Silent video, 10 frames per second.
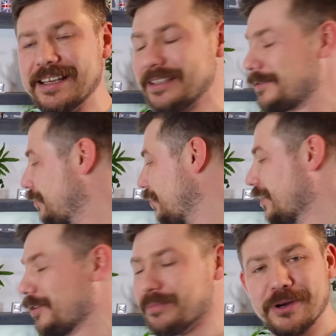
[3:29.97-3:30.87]
I
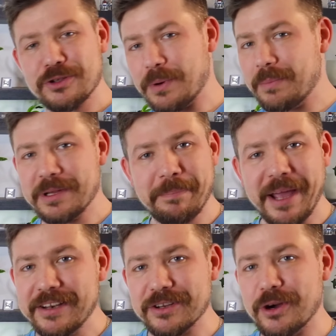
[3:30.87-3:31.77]
will most probably
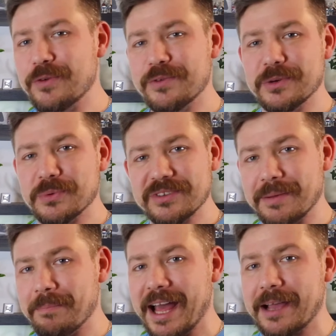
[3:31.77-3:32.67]
paint over it with
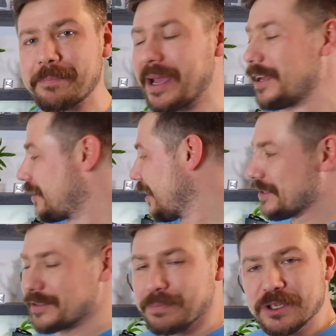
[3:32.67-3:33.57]
some black paint.
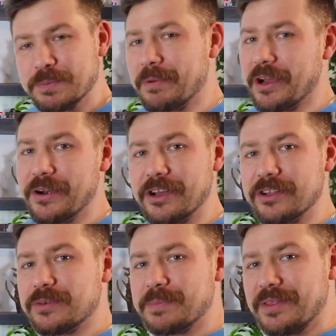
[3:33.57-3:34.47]
It's most probably only
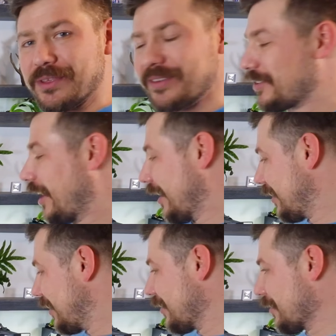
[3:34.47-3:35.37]
going to be this side
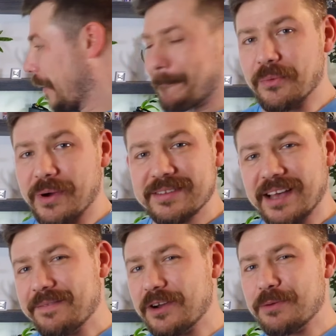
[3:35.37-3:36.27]
here. Otherwise,
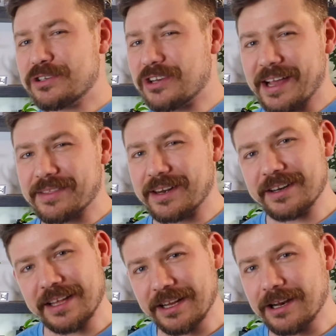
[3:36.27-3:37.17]
I very much like that
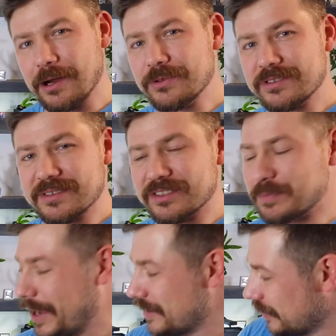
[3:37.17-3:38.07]
it encloses the
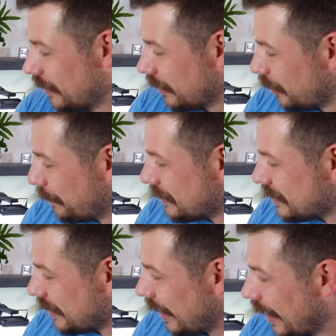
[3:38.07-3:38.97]
space a little
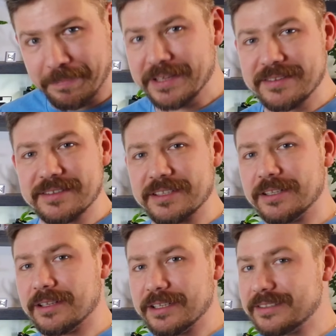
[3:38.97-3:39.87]
bit, but
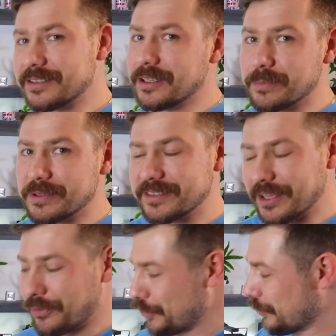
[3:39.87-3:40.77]
still is a little bit
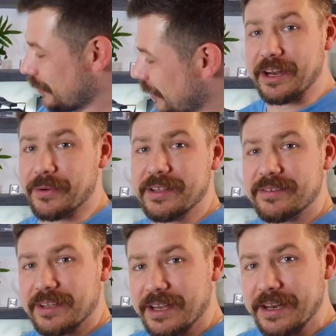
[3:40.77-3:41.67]
see-through.
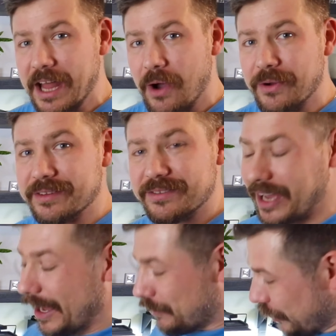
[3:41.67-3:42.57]
Anyways, now it is
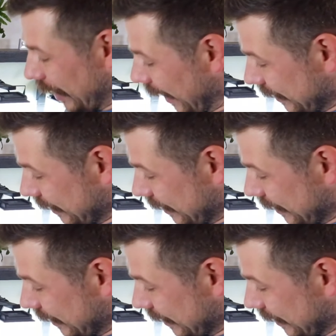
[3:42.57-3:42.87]
time to